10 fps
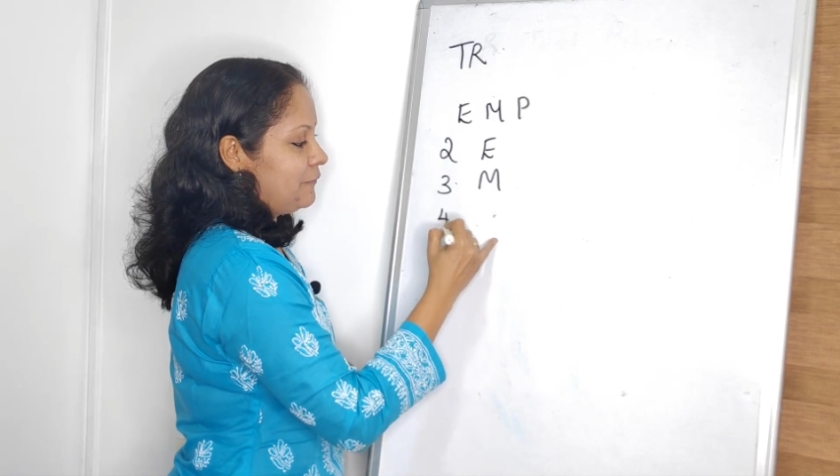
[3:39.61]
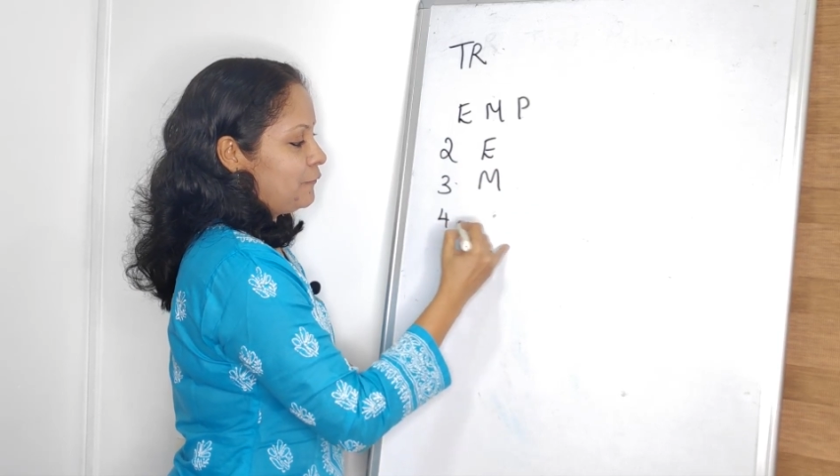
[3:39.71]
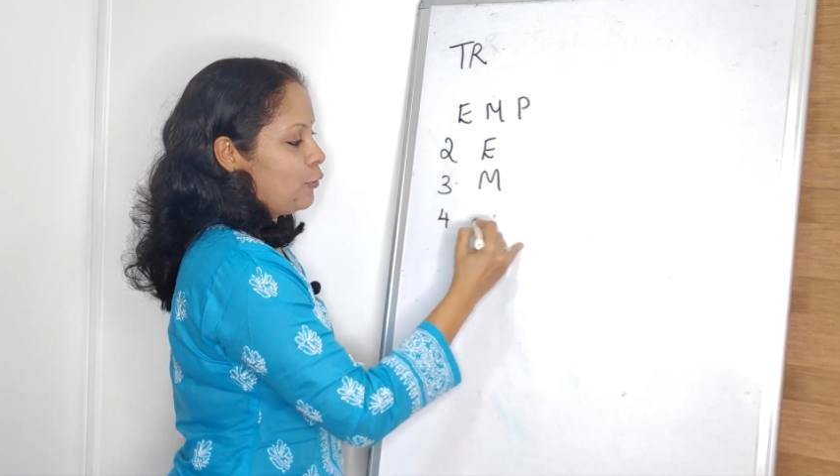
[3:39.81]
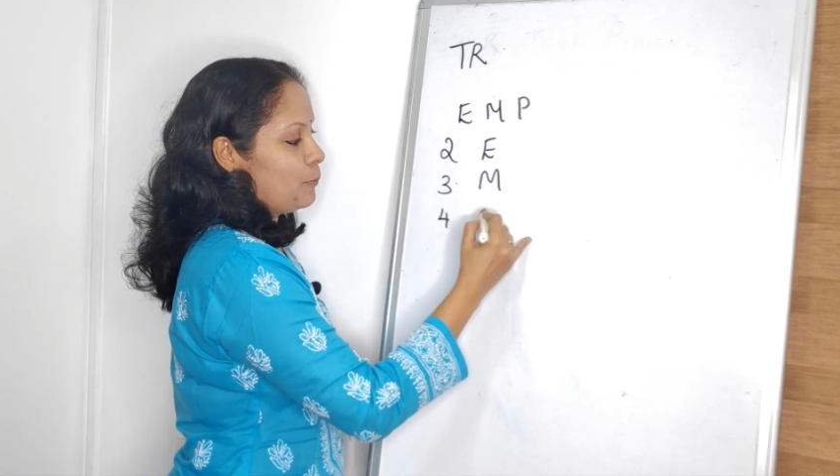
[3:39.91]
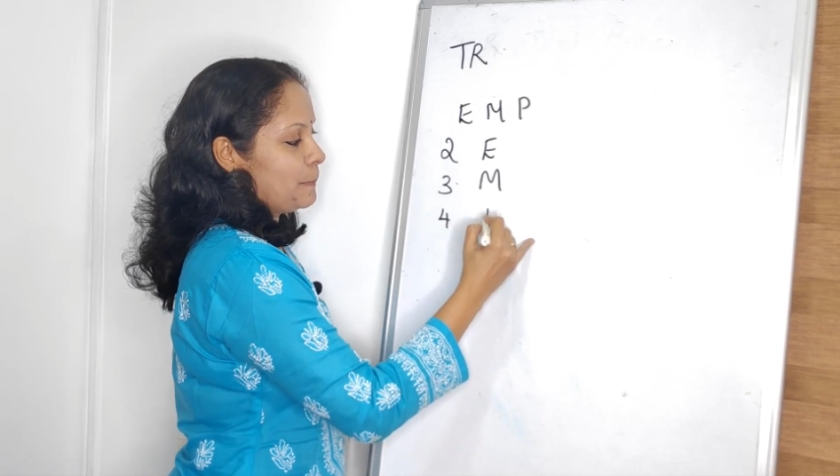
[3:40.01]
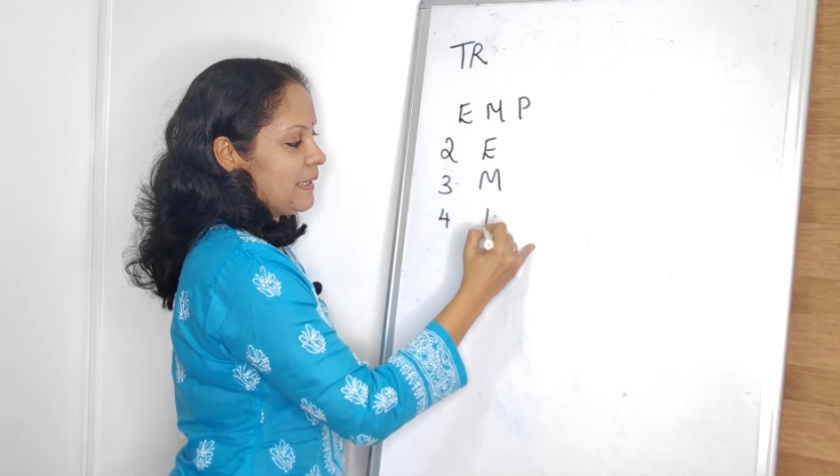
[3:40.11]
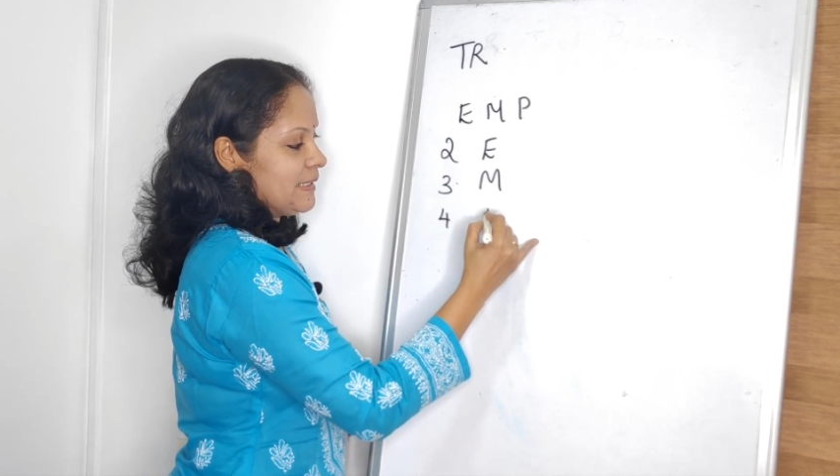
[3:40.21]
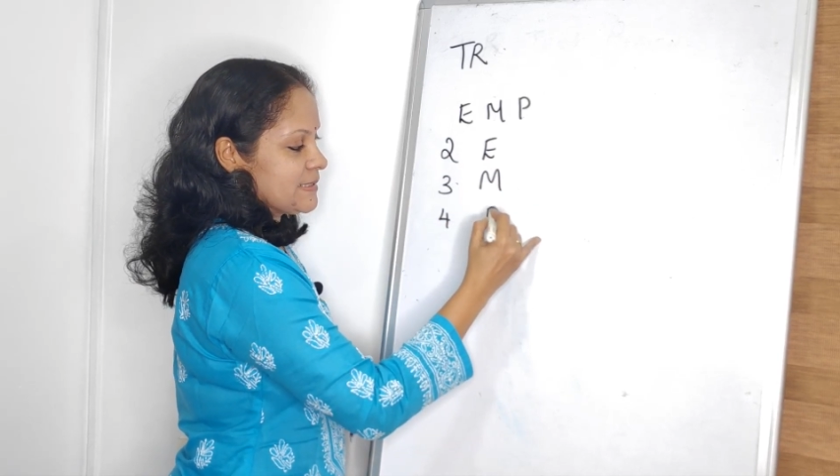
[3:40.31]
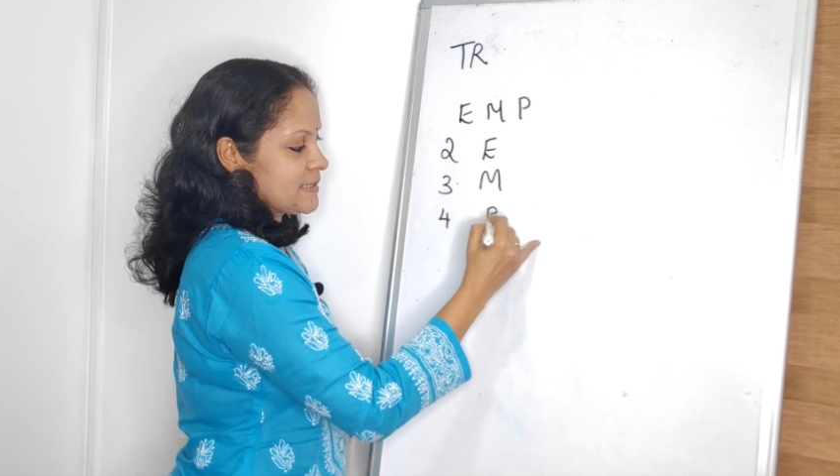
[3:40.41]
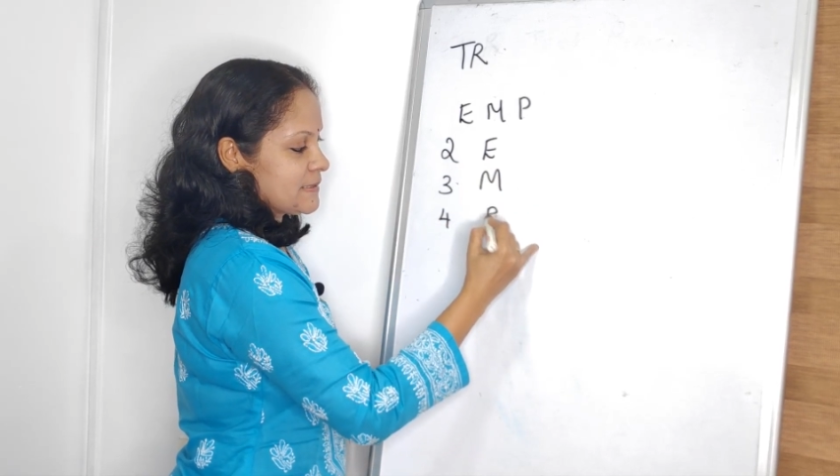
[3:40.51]
4
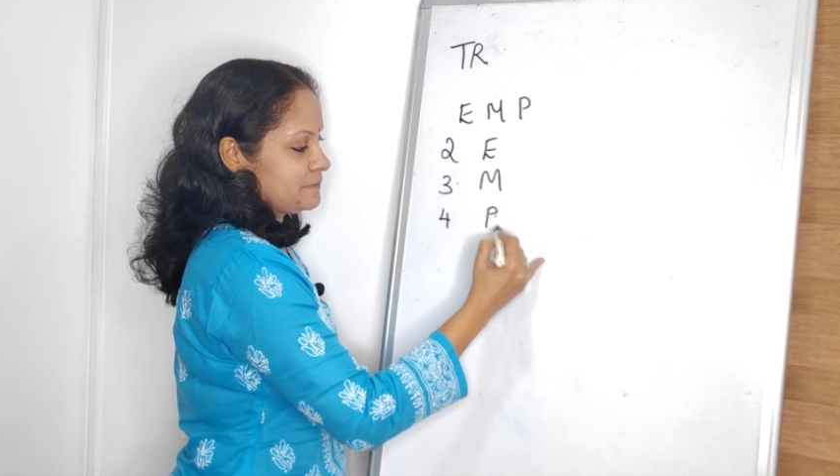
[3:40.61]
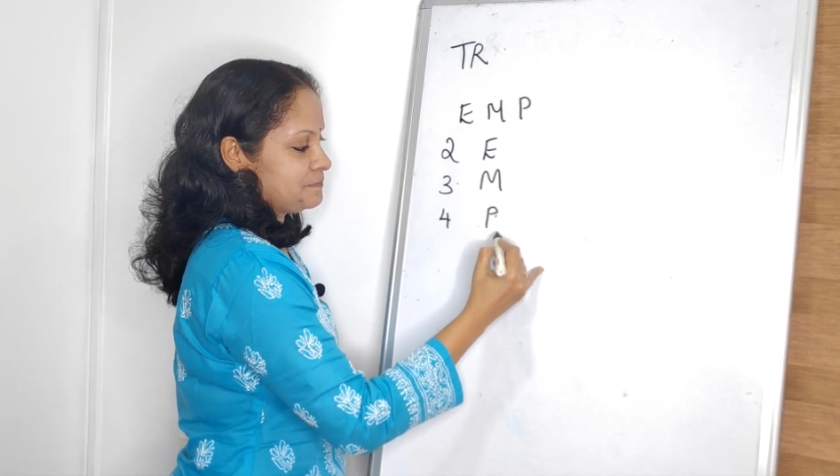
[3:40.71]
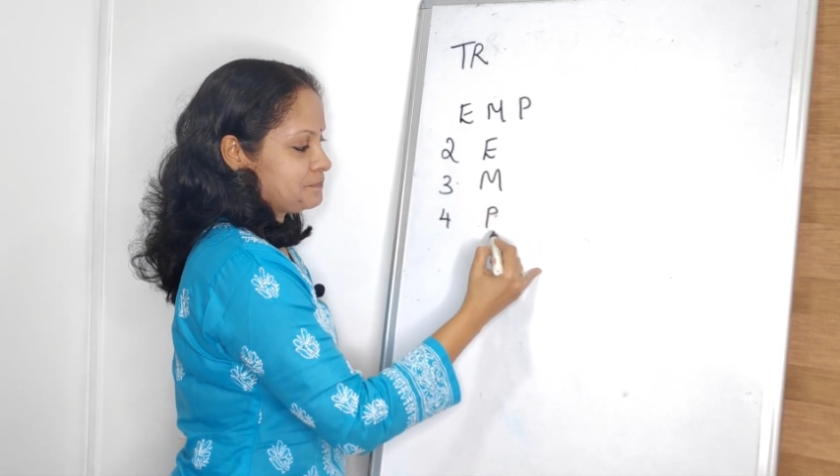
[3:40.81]
P's.